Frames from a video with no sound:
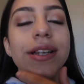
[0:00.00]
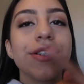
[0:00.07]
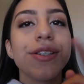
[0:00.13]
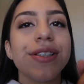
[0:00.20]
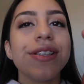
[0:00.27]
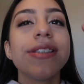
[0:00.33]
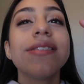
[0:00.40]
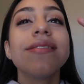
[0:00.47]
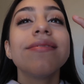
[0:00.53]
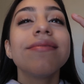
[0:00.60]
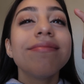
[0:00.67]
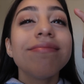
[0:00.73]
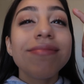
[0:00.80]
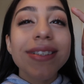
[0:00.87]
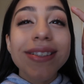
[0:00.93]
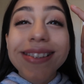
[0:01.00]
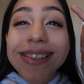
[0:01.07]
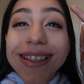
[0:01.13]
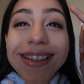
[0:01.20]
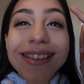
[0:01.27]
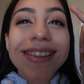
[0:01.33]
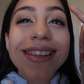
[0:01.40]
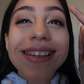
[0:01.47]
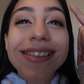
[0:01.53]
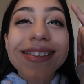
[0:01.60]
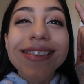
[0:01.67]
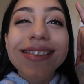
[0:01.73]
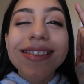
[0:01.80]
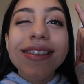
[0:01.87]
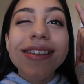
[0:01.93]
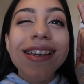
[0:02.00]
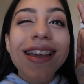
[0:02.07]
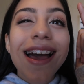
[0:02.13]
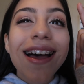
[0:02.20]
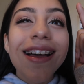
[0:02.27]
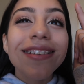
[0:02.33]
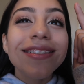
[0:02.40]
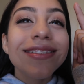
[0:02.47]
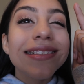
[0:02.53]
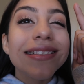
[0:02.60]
it just looks like this. Yeah.